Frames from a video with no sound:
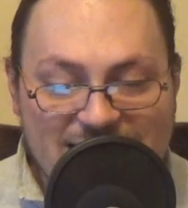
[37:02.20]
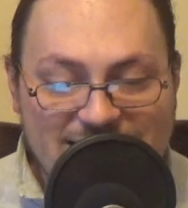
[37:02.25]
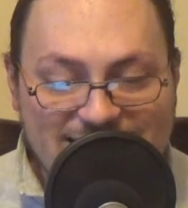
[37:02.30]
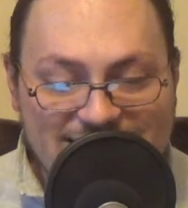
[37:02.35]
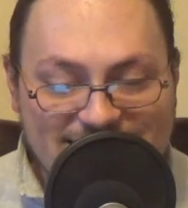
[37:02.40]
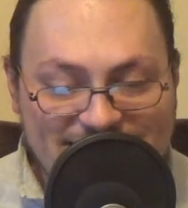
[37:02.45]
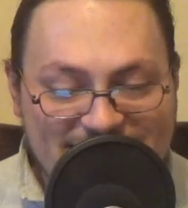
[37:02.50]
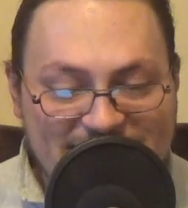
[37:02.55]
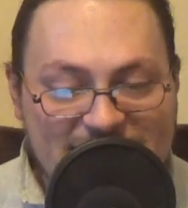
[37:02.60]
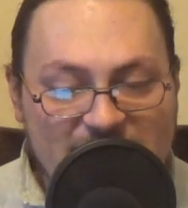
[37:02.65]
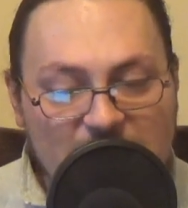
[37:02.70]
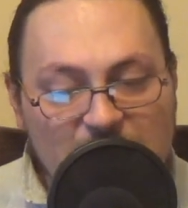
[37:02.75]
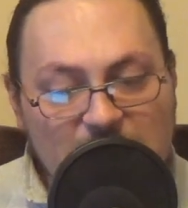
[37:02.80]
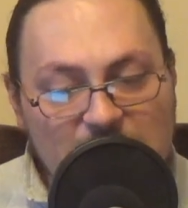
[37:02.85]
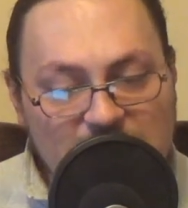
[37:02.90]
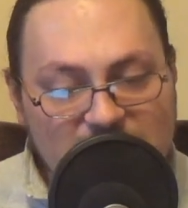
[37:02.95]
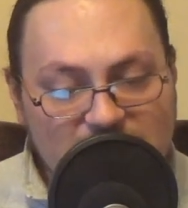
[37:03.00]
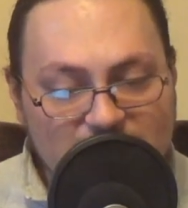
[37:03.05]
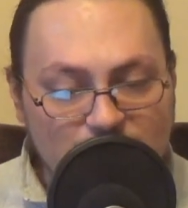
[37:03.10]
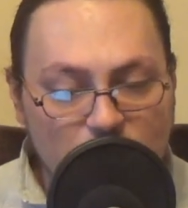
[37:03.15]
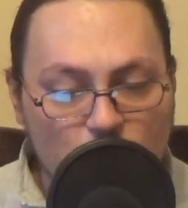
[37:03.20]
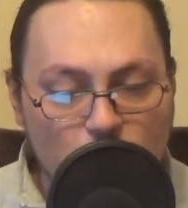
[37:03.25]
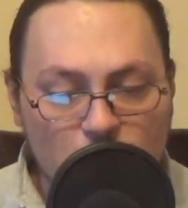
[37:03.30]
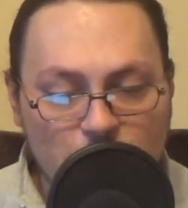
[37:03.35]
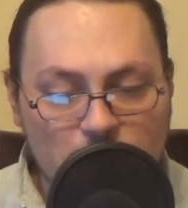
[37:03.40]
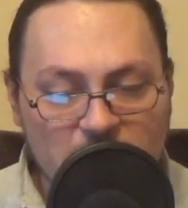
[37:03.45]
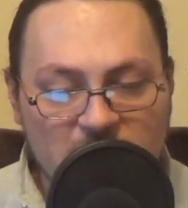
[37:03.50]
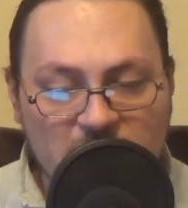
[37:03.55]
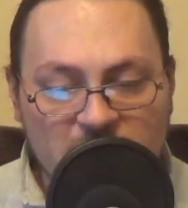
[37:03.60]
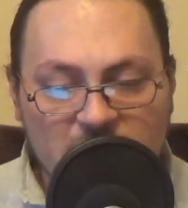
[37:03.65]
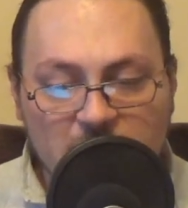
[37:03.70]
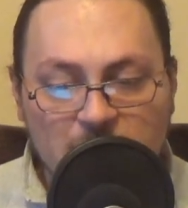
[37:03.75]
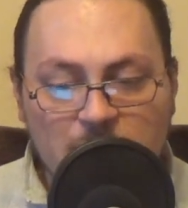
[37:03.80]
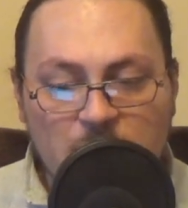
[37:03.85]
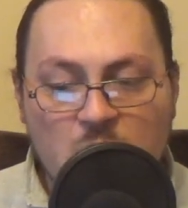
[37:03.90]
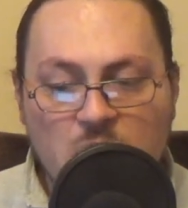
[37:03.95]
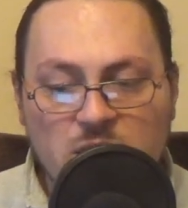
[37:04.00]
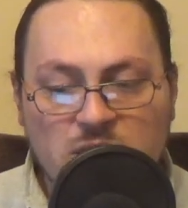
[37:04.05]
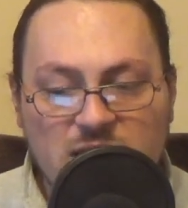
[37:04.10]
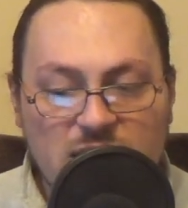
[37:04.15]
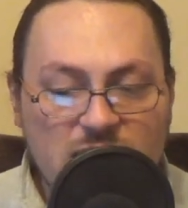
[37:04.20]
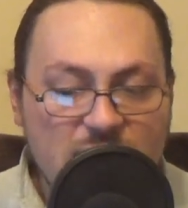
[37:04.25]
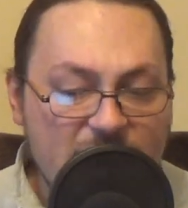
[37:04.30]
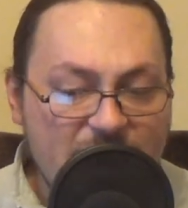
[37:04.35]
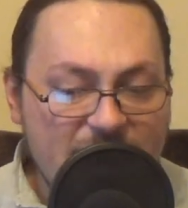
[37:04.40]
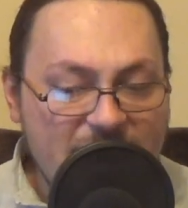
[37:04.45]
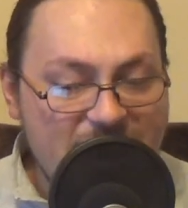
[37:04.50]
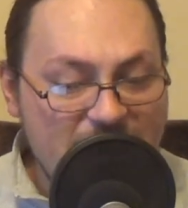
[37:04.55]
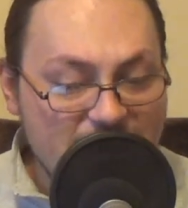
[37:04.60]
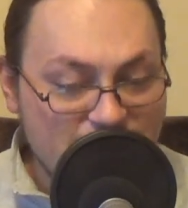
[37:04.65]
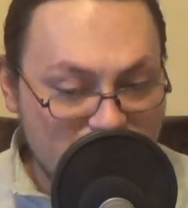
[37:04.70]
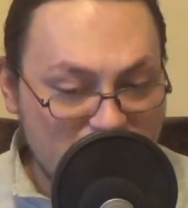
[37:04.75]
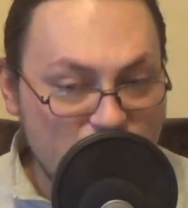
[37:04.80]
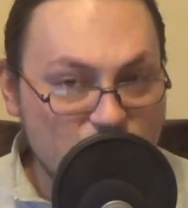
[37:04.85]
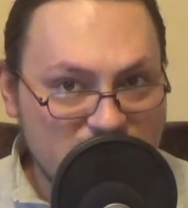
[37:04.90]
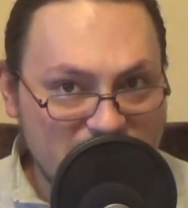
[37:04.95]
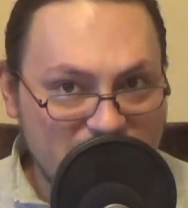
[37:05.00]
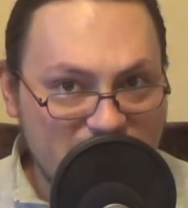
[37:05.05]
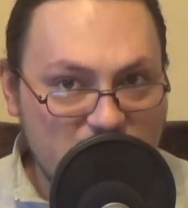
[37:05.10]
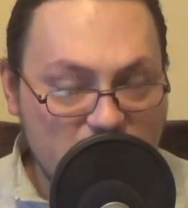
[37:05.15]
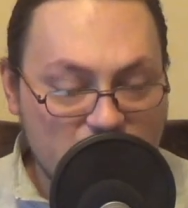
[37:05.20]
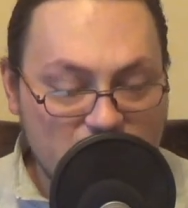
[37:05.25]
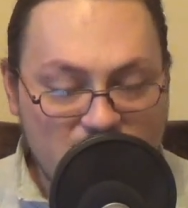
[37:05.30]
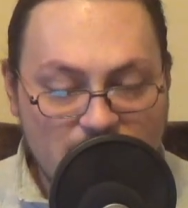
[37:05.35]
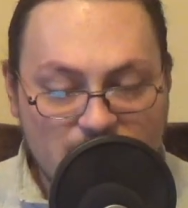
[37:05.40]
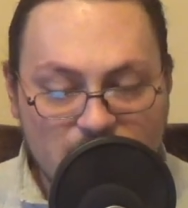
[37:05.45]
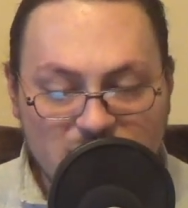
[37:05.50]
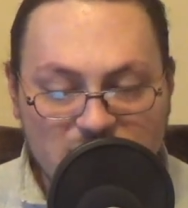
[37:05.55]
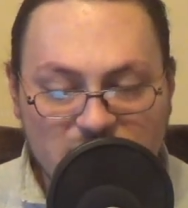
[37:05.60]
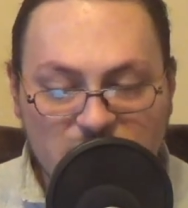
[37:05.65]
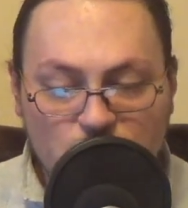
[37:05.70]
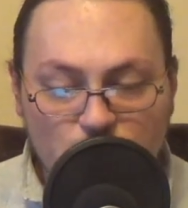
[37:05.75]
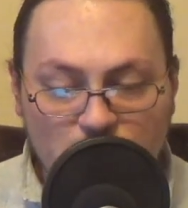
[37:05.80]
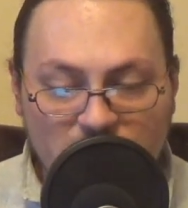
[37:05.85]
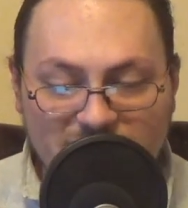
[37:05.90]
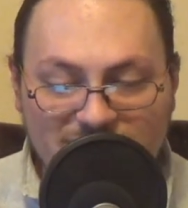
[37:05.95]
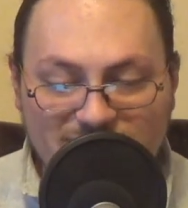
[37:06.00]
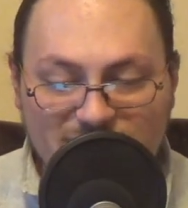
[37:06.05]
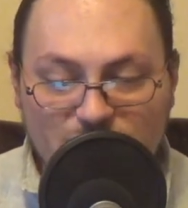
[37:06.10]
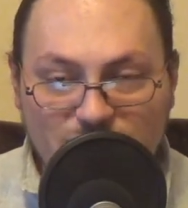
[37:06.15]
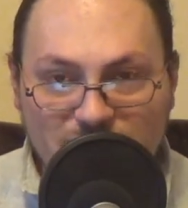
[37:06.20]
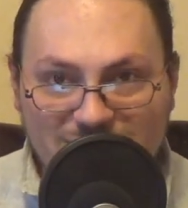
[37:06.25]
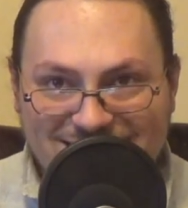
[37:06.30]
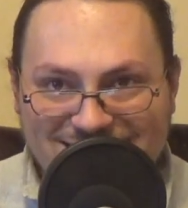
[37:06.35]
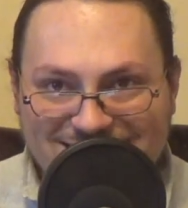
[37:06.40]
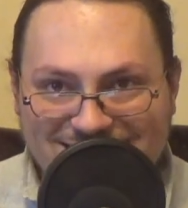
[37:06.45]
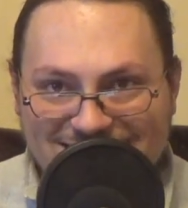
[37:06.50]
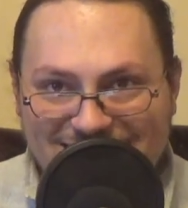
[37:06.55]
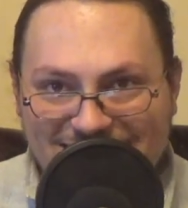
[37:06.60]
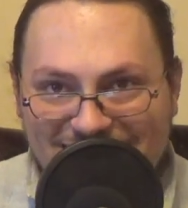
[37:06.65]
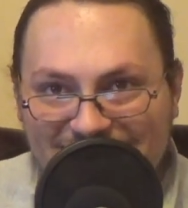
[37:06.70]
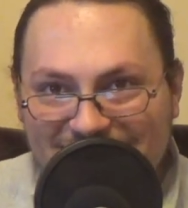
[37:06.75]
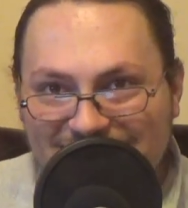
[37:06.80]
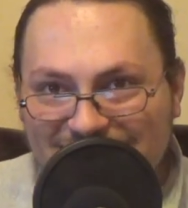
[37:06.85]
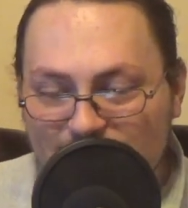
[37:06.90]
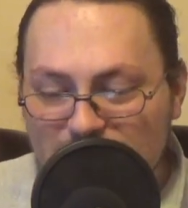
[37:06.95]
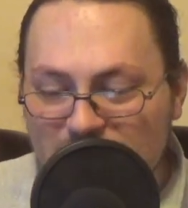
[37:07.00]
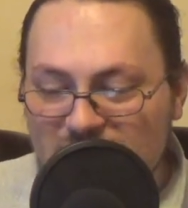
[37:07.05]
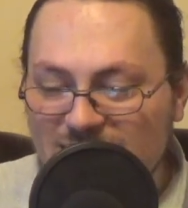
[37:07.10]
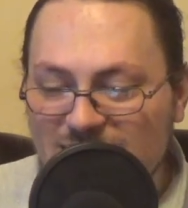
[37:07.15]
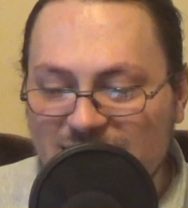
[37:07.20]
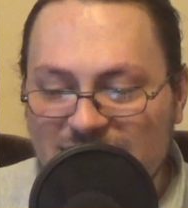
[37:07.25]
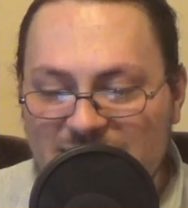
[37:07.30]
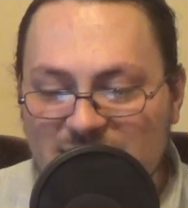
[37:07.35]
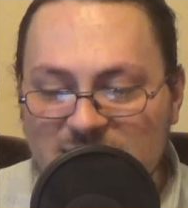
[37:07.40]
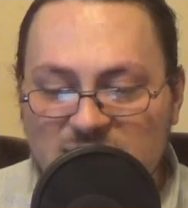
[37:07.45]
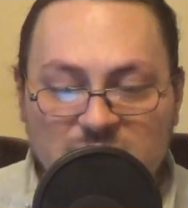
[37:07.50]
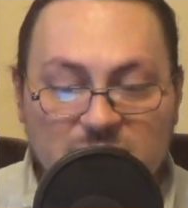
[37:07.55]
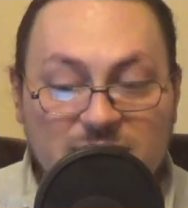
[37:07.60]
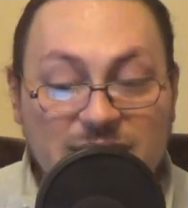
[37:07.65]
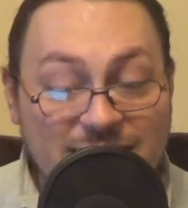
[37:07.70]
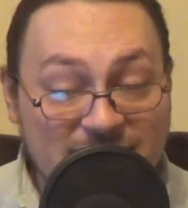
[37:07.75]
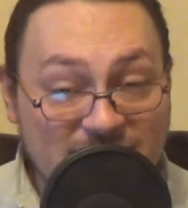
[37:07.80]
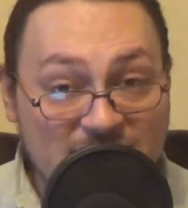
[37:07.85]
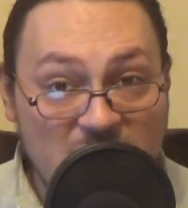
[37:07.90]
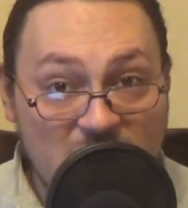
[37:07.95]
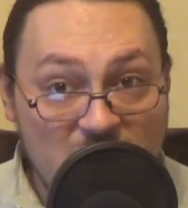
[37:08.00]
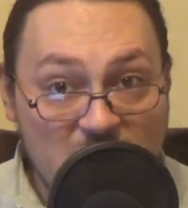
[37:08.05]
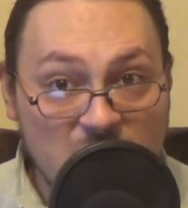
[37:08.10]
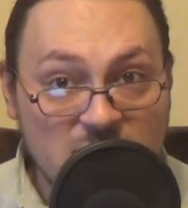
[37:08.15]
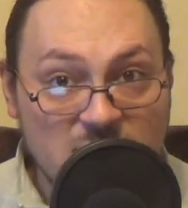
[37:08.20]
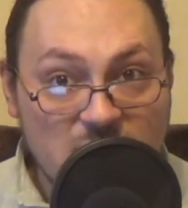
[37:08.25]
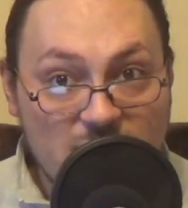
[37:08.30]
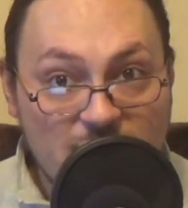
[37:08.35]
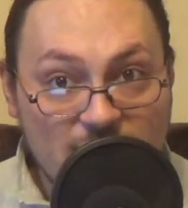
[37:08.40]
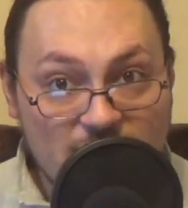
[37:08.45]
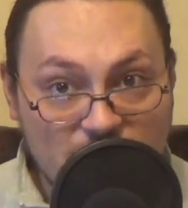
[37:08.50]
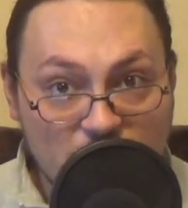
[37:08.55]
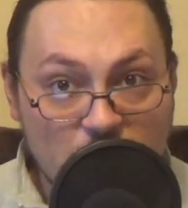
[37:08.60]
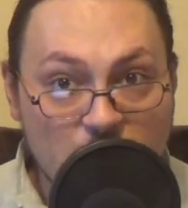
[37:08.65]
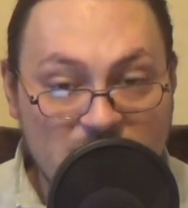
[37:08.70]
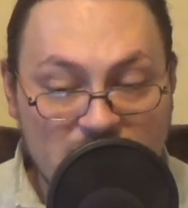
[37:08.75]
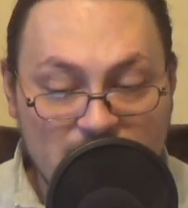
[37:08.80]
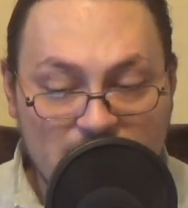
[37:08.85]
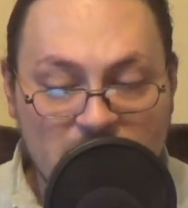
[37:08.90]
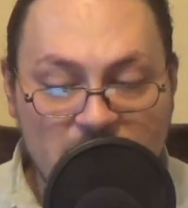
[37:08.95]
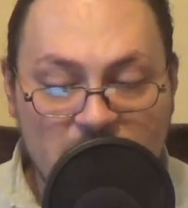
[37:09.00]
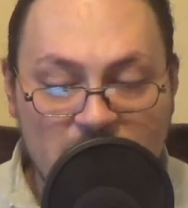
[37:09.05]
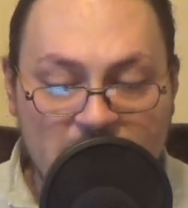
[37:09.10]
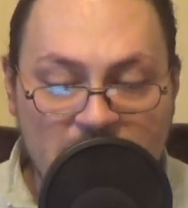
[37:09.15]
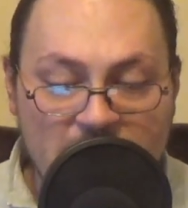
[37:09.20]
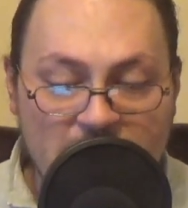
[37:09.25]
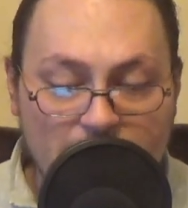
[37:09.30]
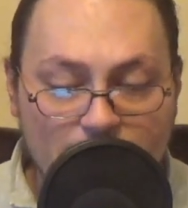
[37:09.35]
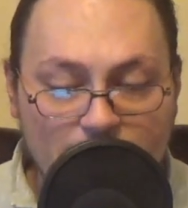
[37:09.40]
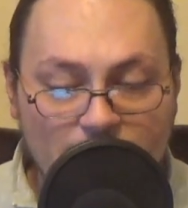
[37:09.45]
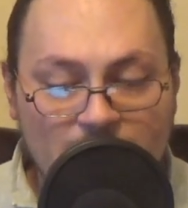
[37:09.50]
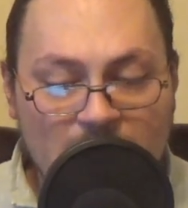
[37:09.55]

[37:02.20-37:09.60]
is still a small political party, and most of their members joined the protests a little bit later and not from the beginning.